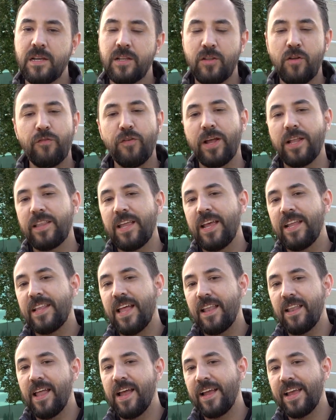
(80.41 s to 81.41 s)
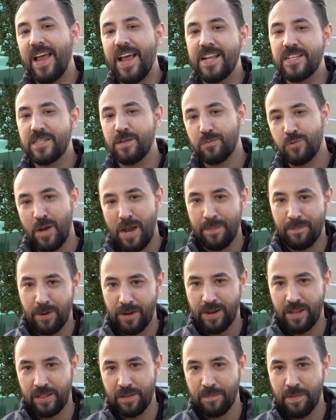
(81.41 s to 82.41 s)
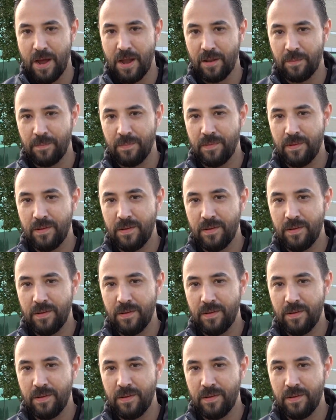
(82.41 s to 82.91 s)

don't forget to hit that like and subscribe button at the bottom.